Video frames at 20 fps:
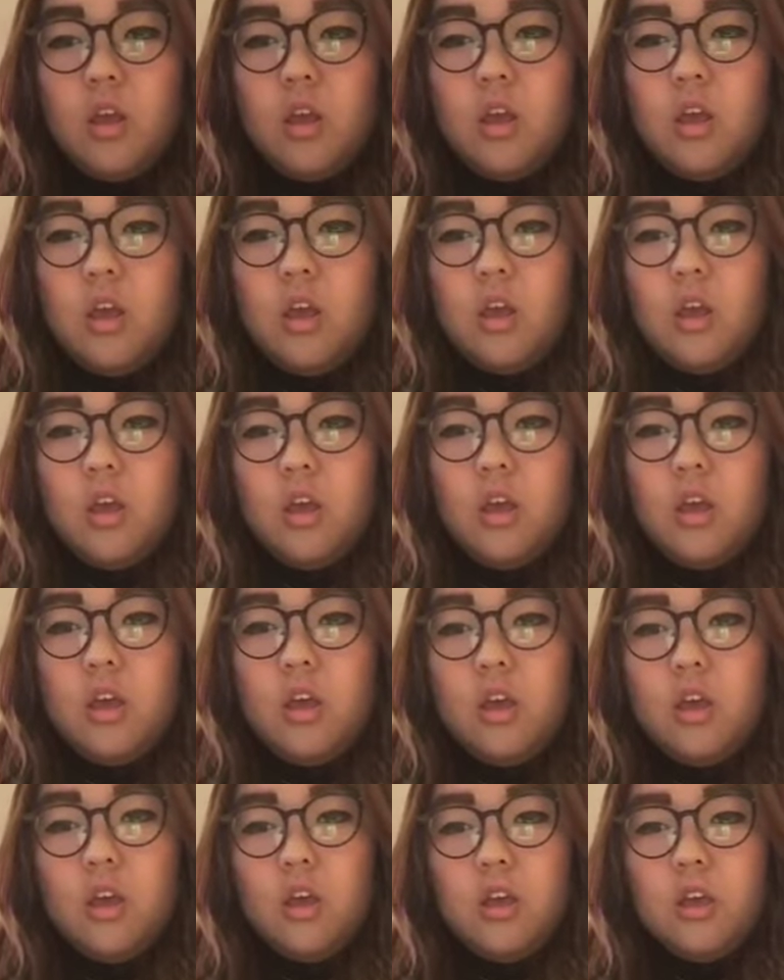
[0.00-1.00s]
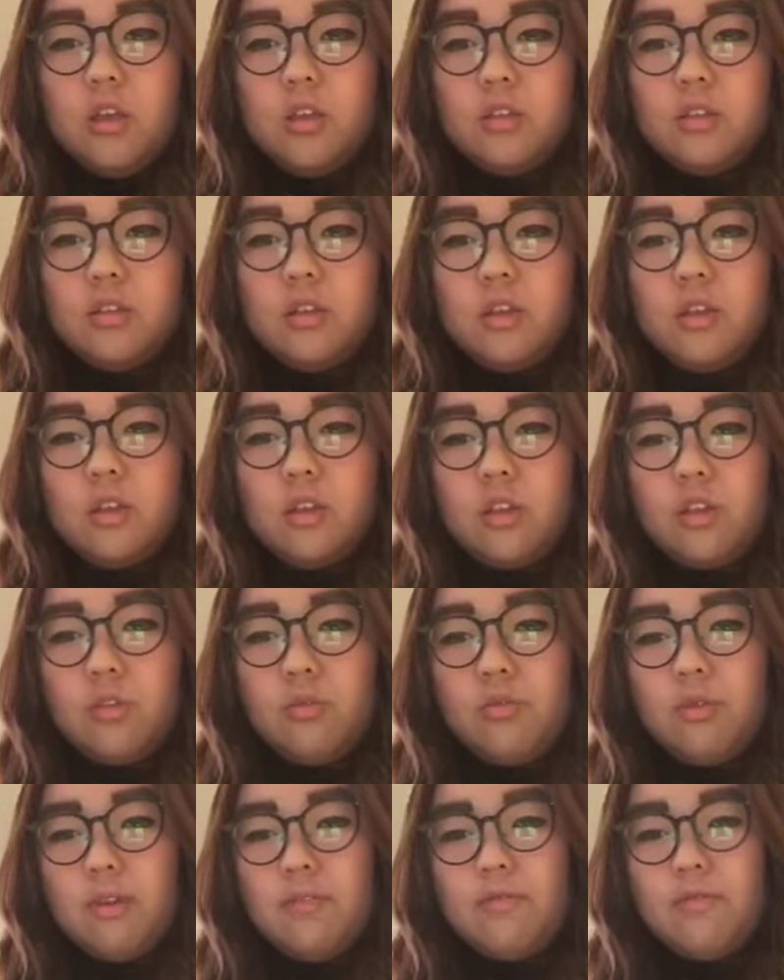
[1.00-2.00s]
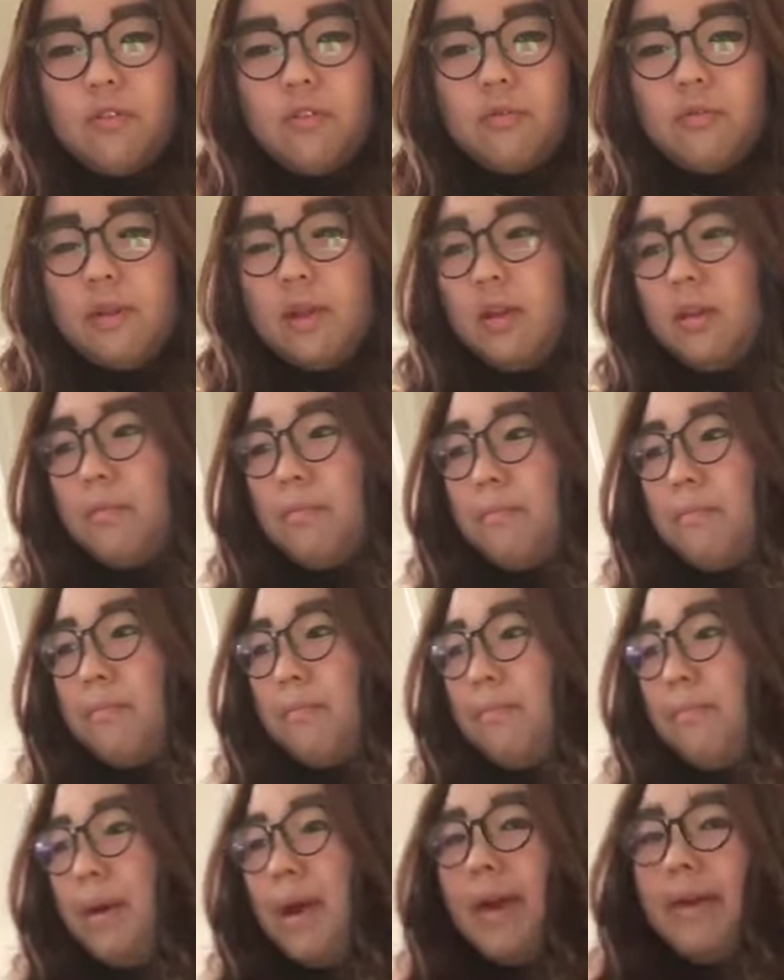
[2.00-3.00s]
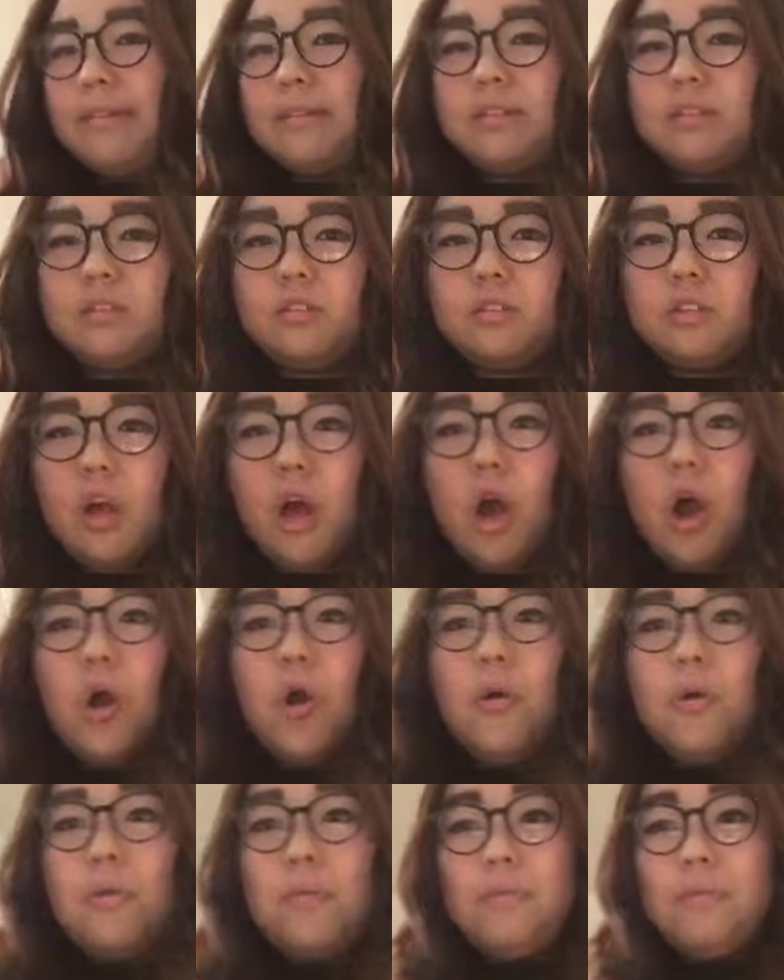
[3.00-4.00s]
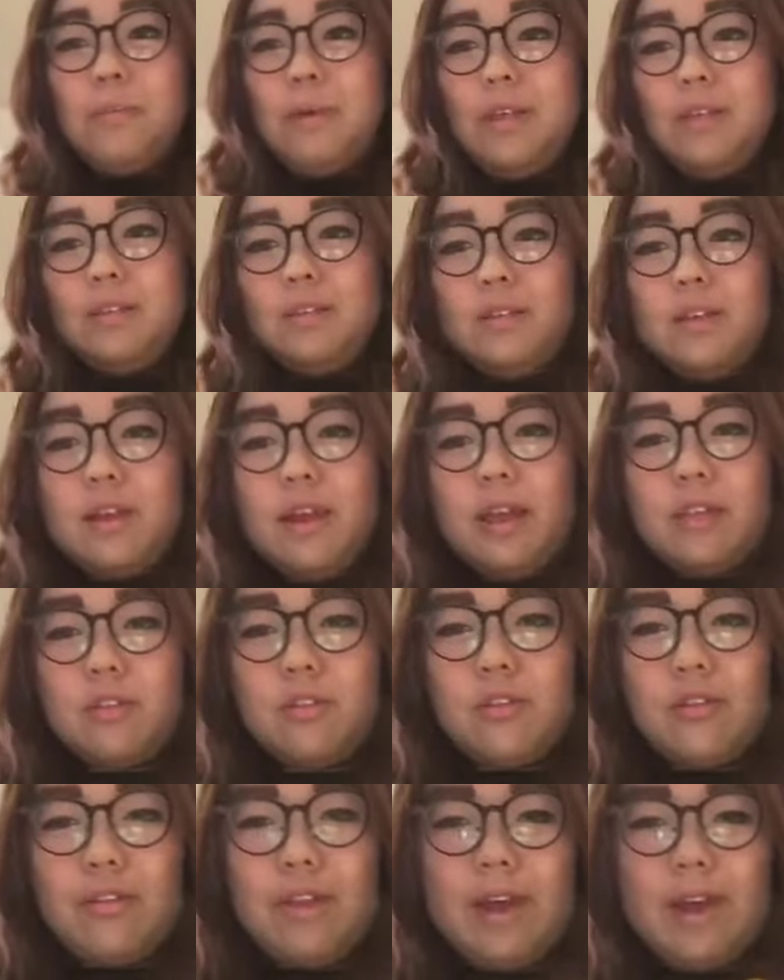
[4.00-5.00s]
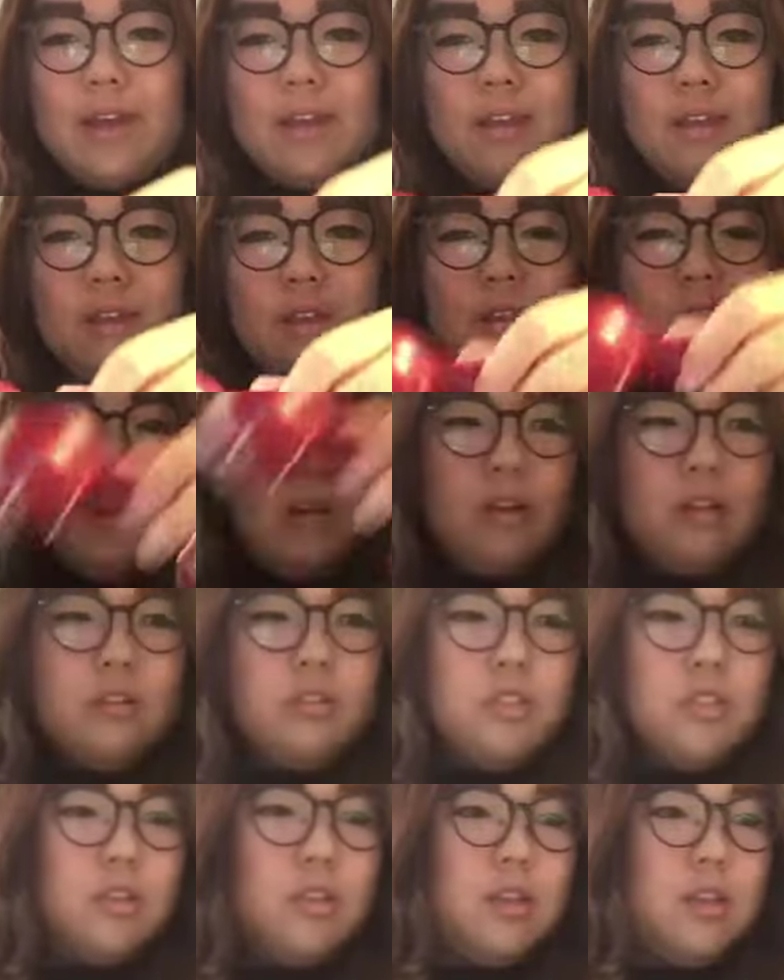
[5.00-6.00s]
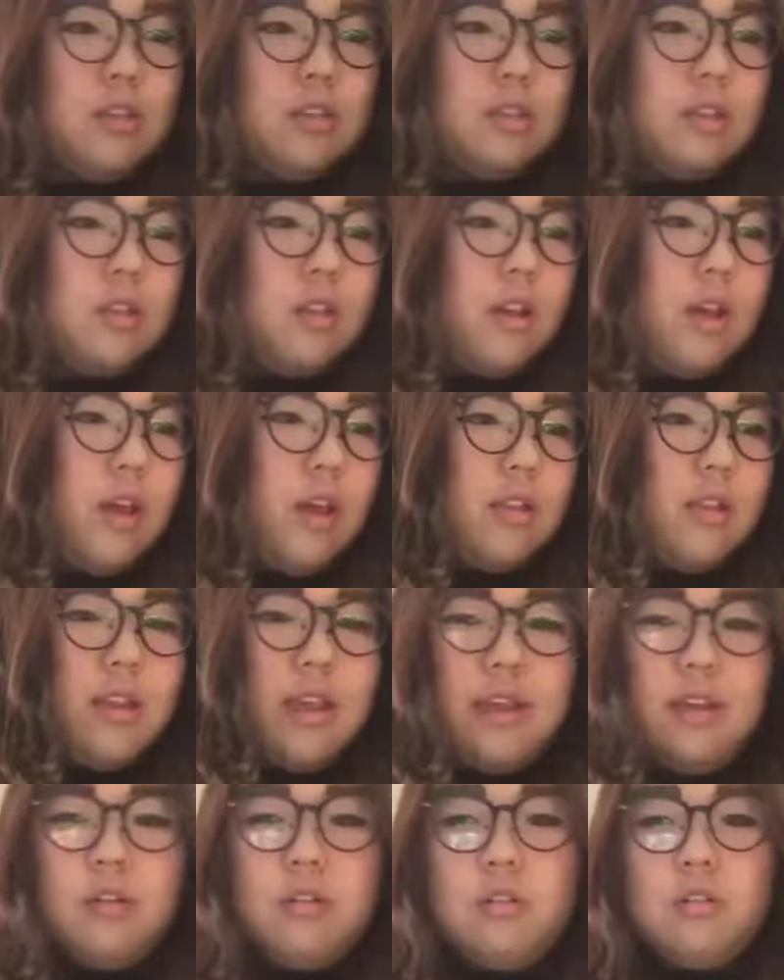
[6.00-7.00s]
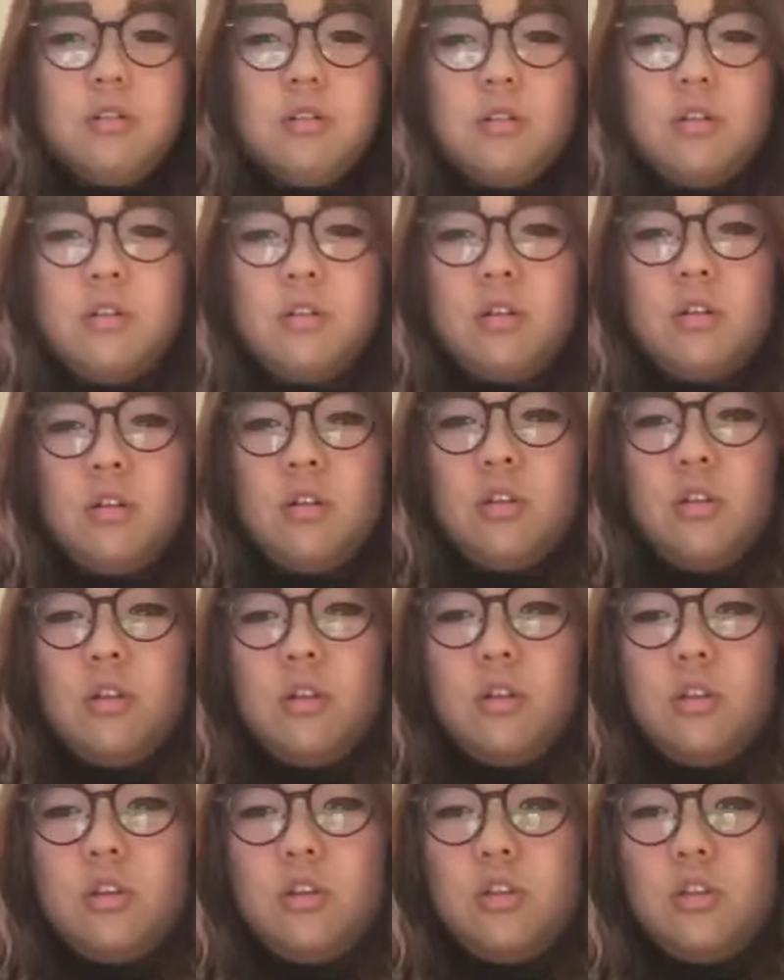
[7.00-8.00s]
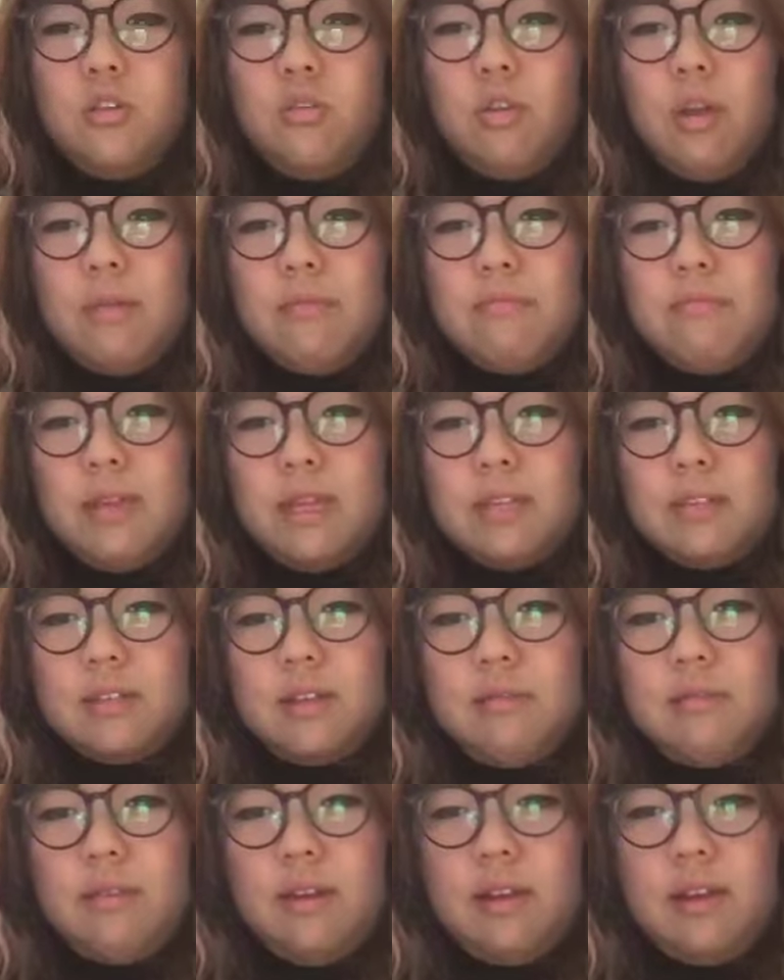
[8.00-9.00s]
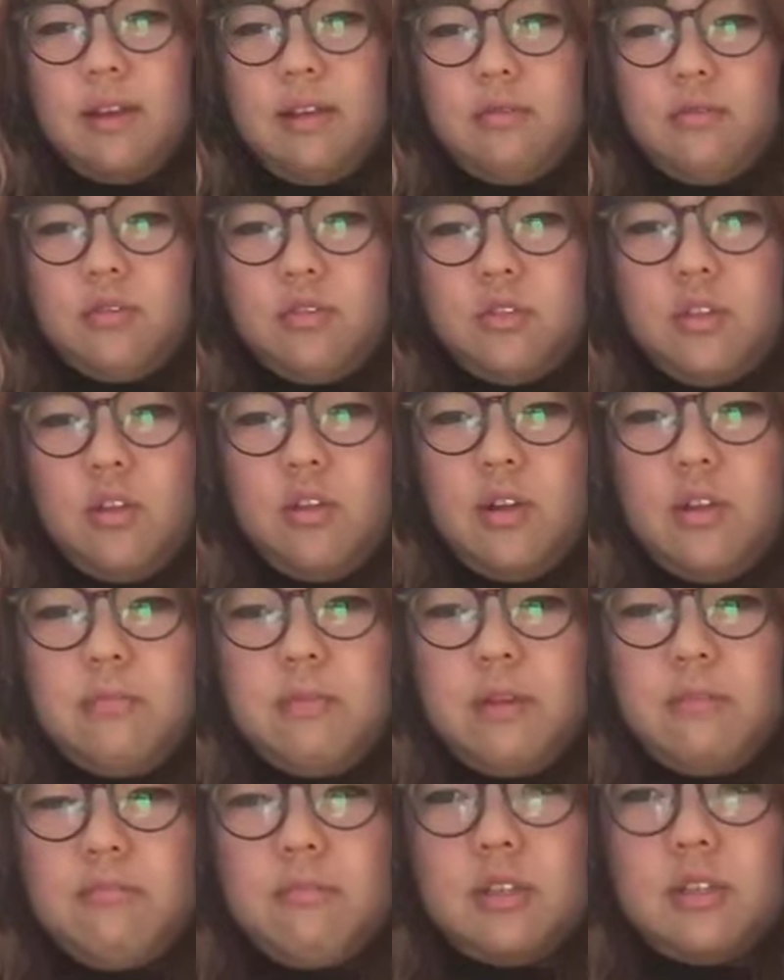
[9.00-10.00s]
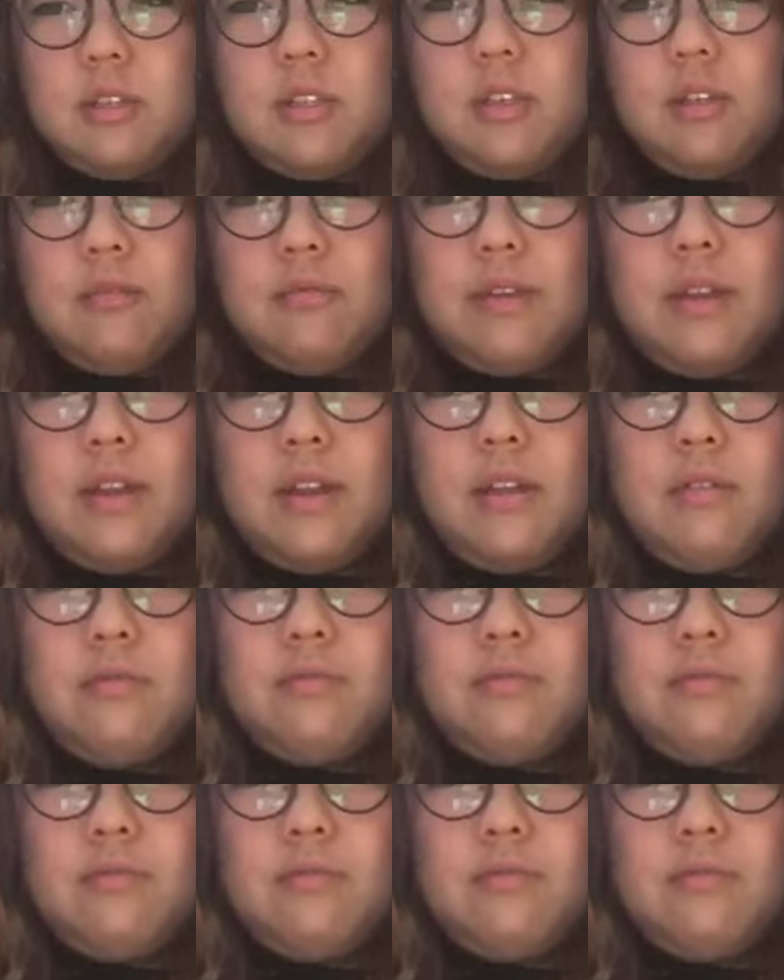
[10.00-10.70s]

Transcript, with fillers: And three for real bets. So, basically after that, until these. And now, you're going to mix it right now. So, I've been mixing it right now.